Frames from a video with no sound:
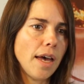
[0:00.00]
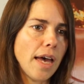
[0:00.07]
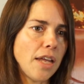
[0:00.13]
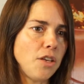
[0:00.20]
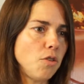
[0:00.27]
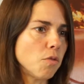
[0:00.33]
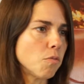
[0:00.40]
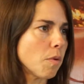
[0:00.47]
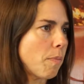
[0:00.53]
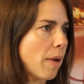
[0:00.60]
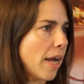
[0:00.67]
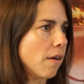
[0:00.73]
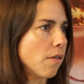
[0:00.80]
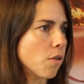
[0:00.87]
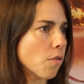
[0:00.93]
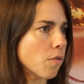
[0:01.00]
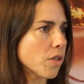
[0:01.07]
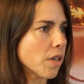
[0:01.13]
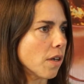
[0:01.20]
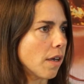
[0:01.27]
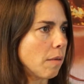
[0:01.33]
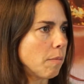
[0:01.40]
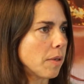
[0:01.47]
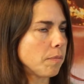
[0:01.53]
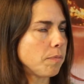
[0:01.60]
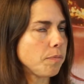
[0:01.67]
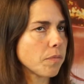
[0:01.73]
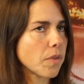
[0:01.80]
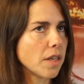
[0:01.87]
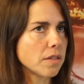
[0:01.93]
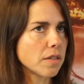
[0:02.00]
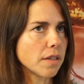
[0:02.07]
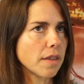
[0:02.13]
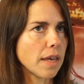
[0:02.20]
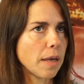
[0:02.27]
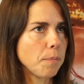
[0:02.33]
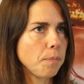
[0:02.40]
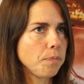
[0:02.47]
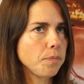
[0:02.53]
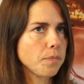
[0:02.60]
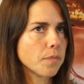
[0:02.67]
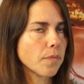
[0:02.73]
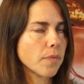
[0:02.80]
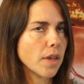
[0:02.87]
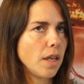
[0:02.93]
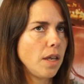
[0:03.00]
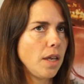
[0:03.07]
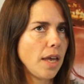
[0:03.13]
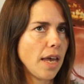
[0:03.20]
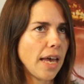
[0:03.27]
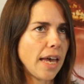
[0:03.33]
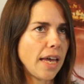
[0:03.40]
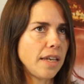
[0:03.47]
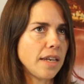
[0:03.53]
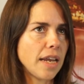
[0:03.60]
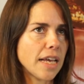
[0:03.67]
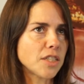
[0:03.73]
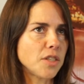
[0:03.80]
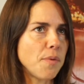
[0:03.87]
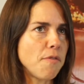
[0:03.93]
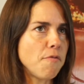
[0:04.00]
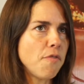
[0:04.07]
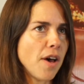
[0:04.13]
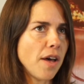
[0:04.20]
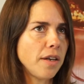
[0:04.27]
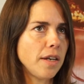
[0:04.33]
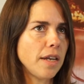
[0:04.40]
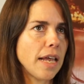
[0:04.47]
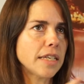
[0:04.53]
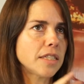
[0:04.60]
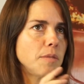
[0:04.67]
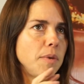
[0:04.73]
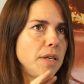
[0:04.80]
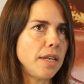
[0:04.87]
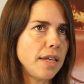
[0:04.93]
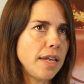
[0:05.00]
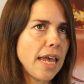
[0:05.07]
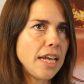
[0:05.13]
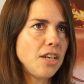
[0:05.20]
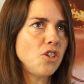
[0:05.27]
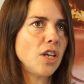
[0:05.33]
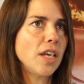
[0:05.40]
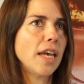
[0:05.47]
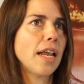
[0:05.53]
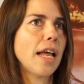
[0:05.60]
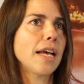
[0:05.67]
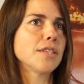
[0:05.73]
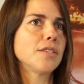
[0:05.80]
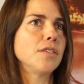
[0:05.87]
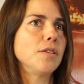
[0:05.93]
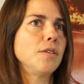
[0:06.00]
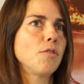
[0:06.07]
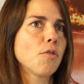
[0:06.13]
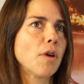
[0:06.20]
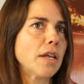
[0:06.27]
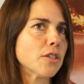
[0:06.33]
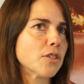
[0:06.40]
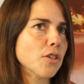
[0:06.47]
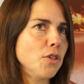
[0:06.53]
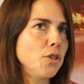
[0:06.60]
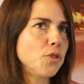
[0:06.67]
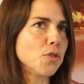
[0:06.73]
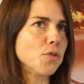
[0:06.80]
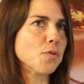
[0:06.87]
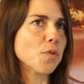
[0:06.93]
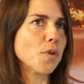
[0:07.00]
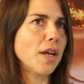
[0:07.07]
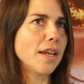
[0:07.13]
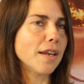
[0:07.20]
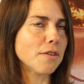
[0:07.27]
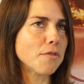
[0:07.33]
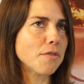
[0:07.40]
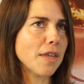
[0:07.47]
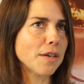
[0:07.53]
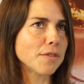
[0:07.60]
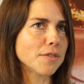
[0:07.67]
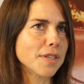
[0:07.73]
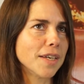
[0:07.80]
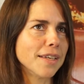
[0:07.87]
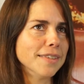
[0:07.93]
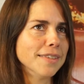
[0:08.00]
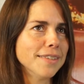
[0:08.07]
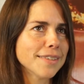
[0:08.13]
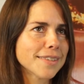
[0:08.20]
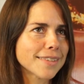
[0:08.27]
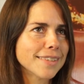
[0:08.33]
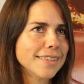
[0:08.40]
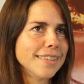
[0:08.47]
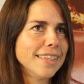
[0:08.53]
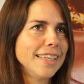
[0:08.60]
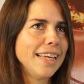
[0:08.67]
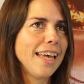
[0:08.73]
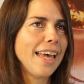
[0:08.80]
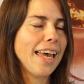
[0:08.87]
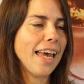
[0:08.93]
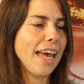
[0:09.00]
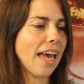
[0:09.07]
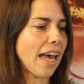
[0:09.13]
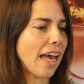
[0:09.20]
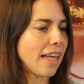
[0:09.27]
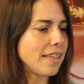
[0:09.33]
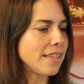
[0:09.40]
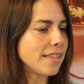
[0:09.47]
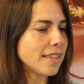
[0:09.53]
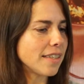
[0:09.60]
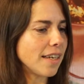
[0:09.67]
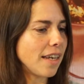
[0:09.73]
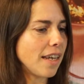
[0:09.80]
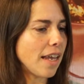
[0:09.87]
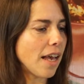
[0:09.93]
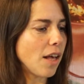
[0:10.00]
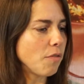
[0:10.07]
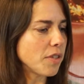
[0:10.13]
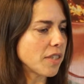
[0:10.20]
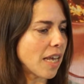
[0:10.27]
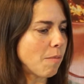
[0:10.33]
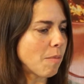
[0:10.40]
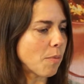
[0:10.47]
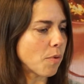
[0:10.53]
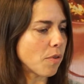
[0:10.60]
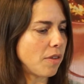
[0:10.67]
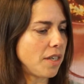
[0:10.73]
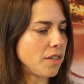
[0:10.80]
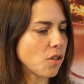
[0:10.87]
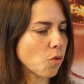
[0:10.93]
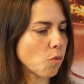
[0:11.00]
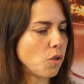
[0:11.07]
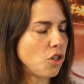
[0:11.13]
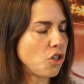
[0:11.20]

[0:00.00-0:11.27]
and you can repair it over time and things like that. And it has to be fun, it has to be engaging, it has to create a solution for 800,000 tons. And Elvis came up with these 3